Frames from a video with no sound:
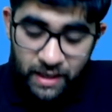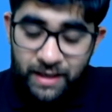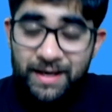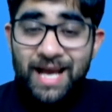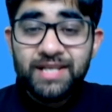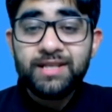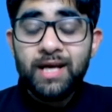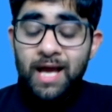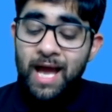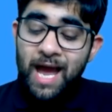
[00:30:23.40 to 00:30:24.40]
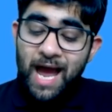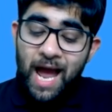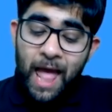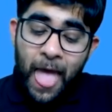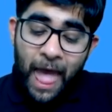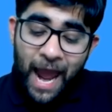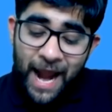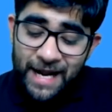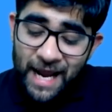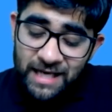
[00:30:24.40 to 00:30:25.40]
Next,
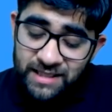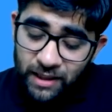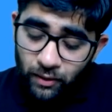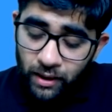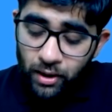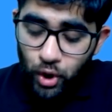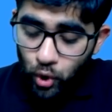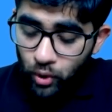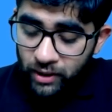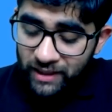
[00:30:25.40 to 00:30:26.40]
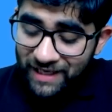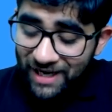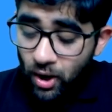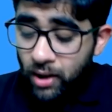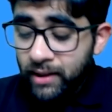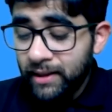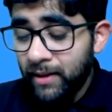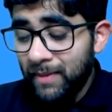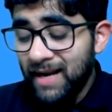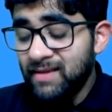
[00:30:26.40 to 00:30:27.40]
an executing court cannot
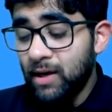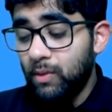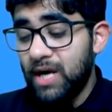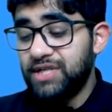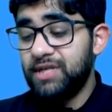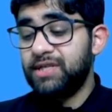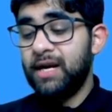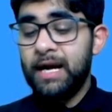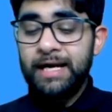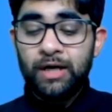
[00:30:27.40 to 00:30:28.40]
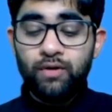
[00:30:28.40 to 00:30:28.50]
determine the questions relating to